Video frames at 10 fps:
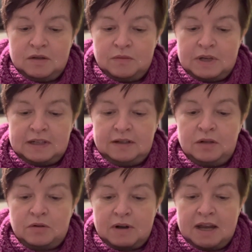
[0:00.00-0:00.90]

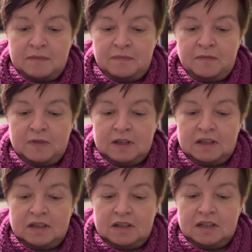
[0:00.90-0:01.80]
100 gram
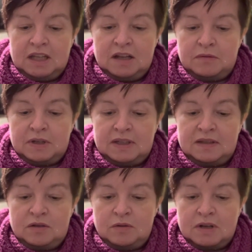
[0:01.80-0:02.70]
equals
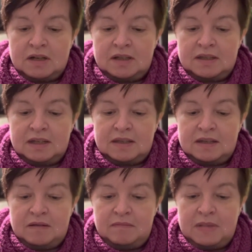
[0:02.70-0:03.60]

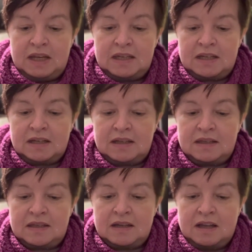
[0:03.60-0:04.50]
260
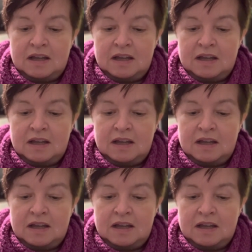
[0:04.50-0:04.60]
meters.